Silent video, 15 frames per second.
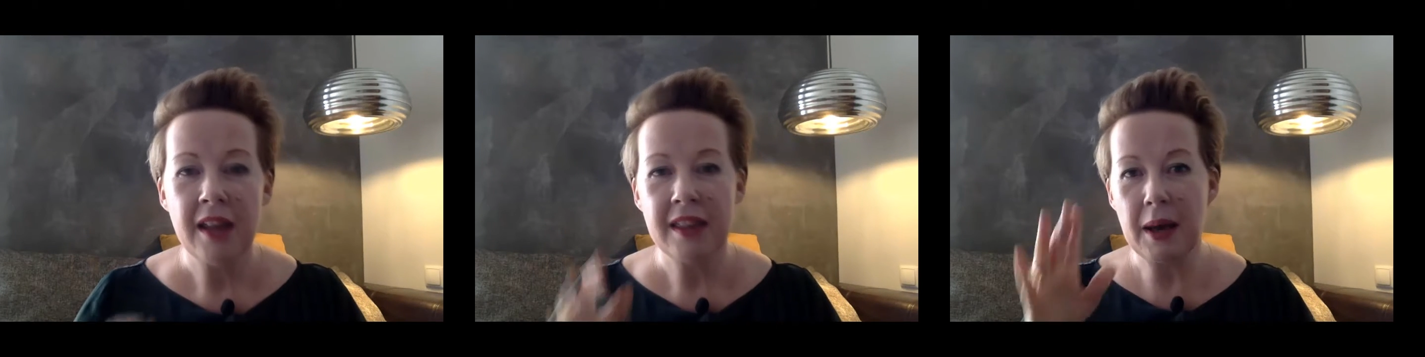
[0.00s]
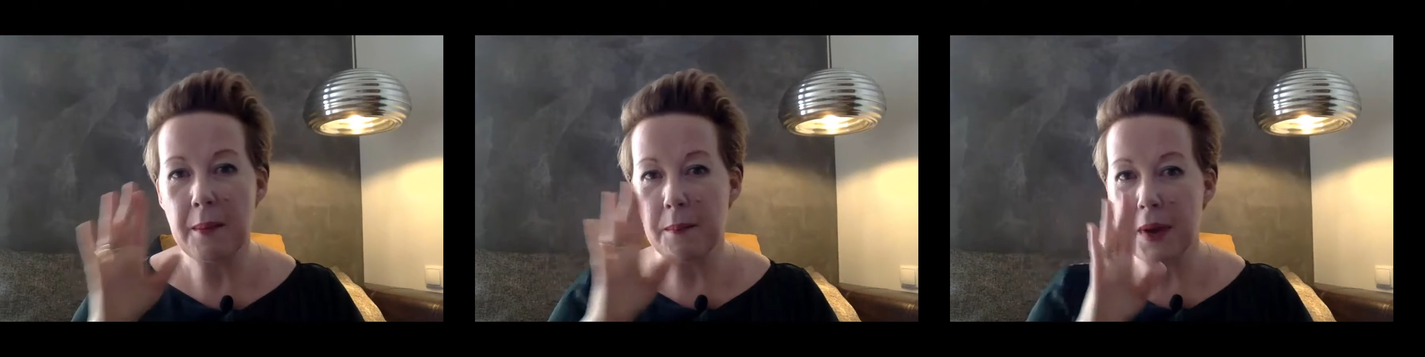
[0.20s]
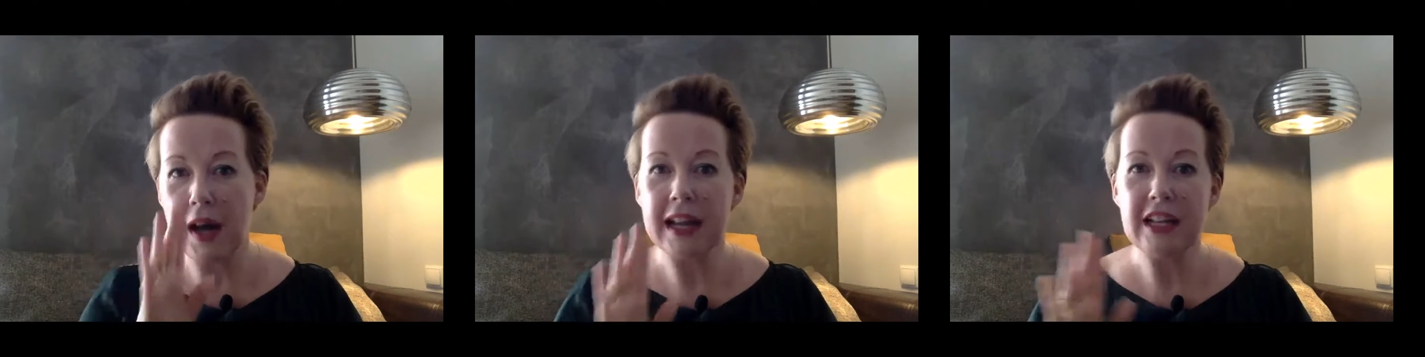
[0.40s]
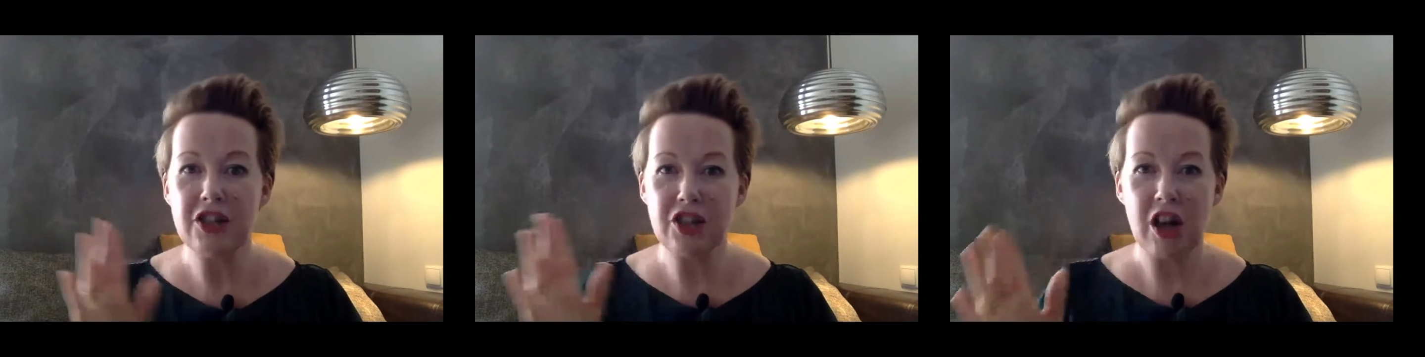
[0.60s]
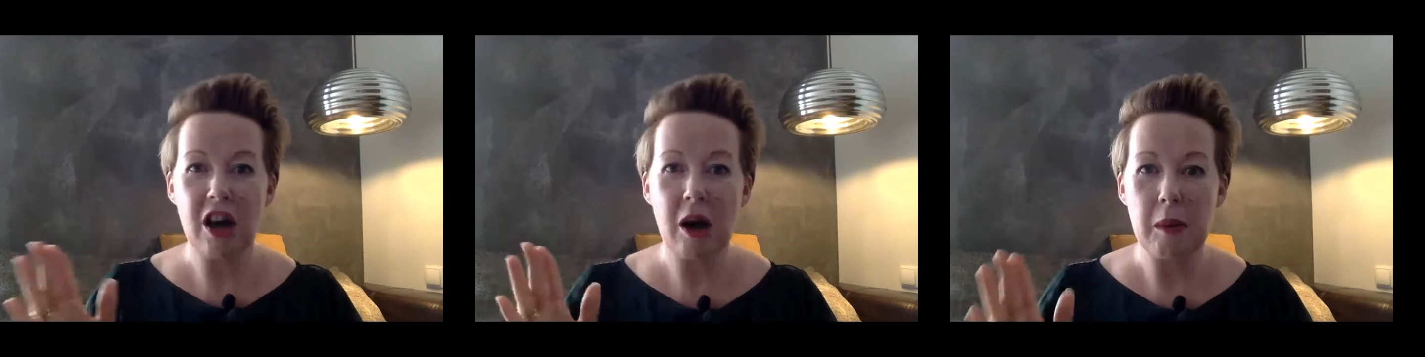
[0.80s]
That my
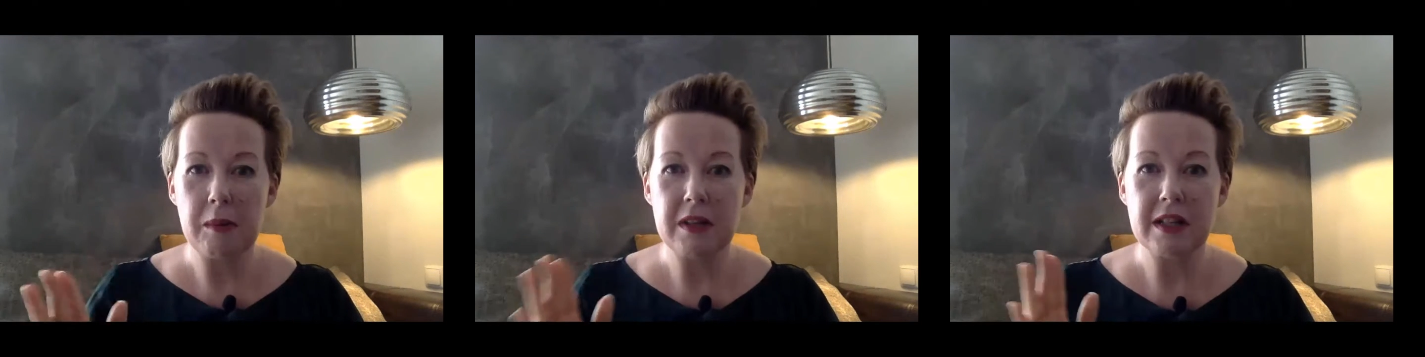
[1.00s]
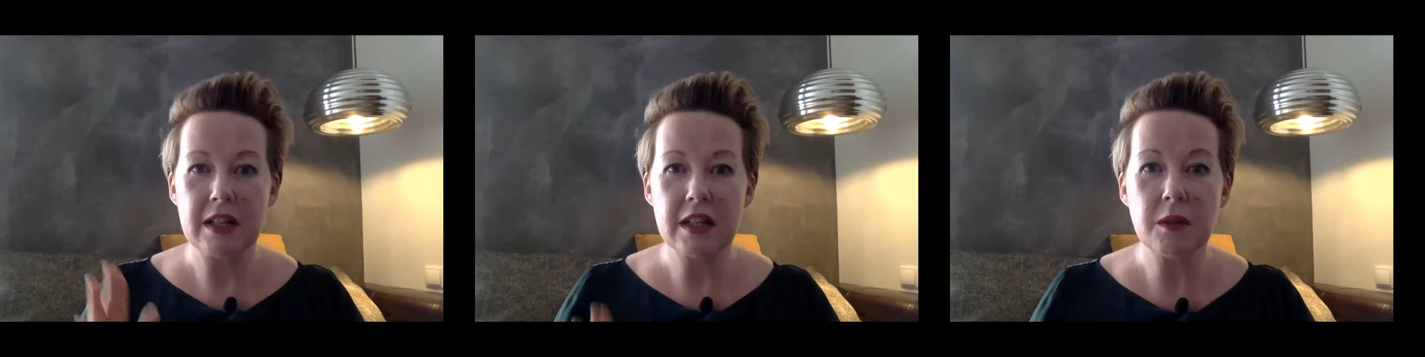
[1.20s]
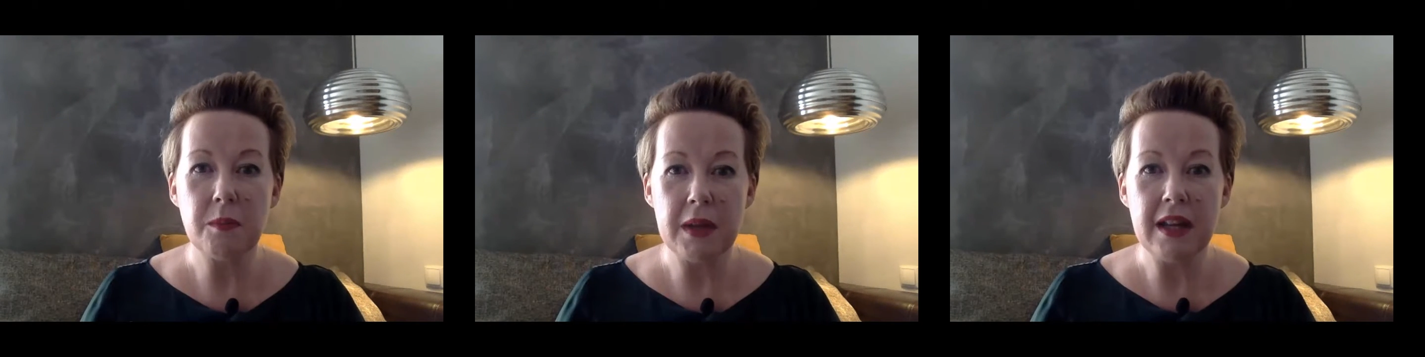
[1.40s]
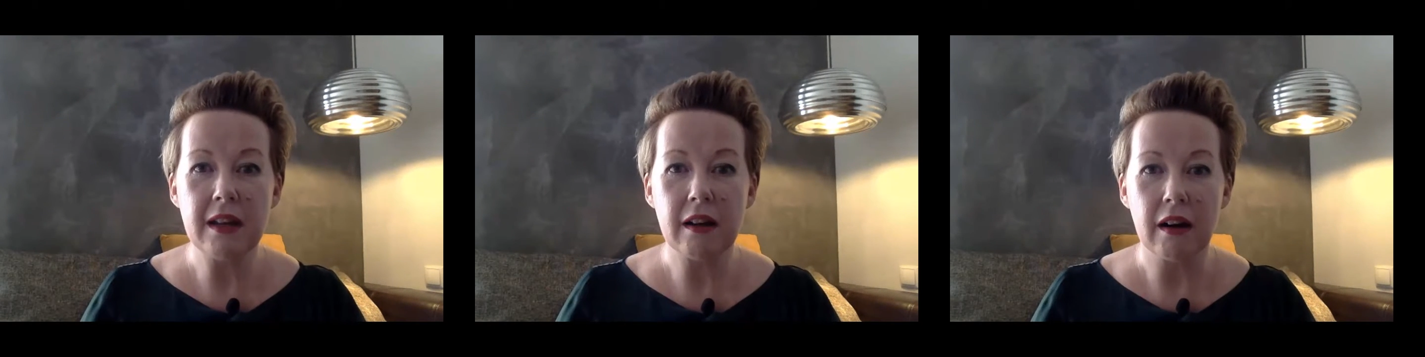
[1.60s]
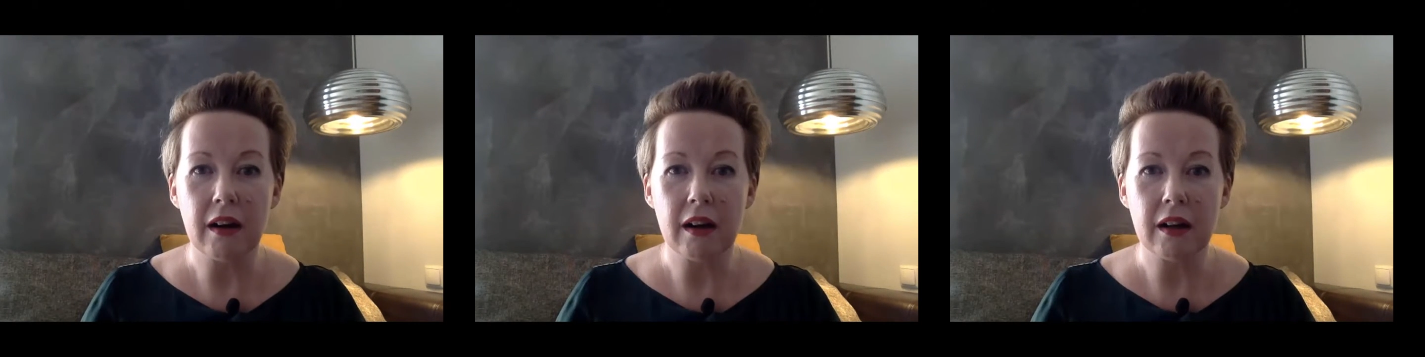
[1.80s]
job as a
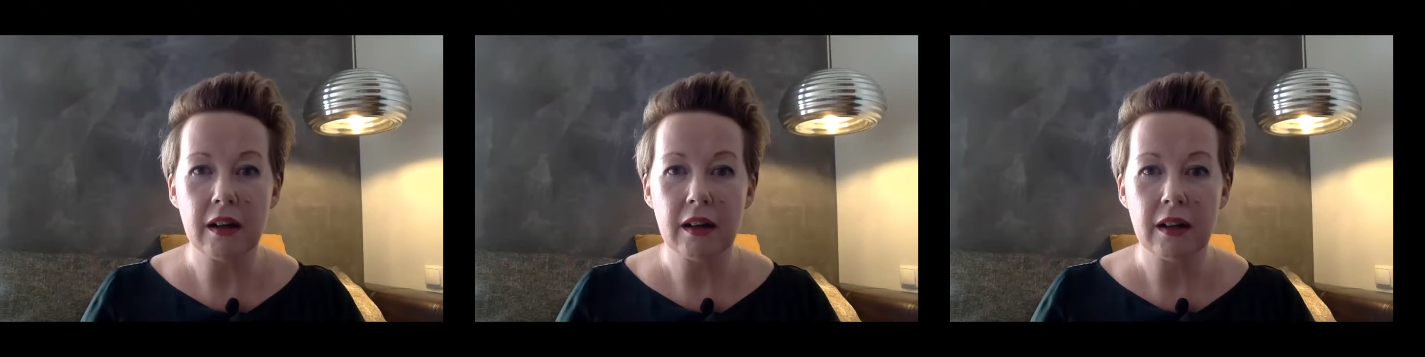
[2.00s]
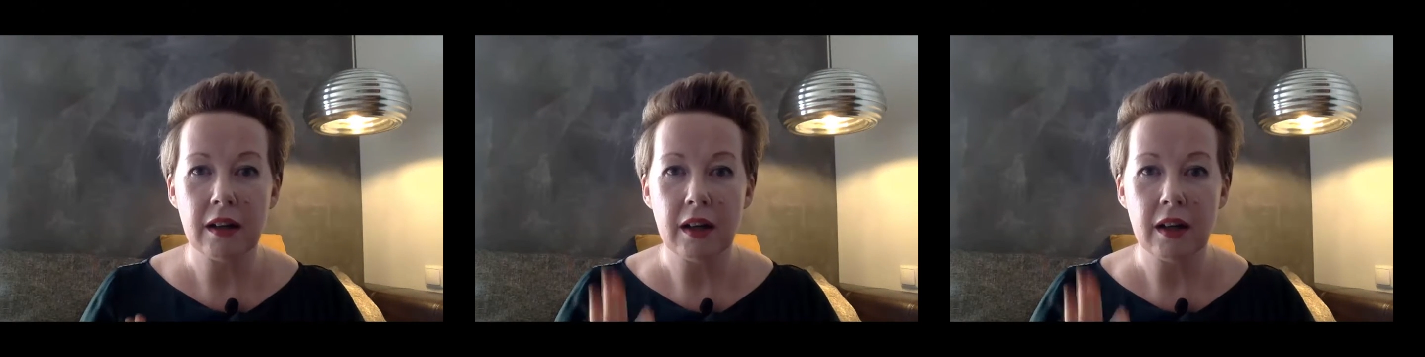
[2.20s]
speaker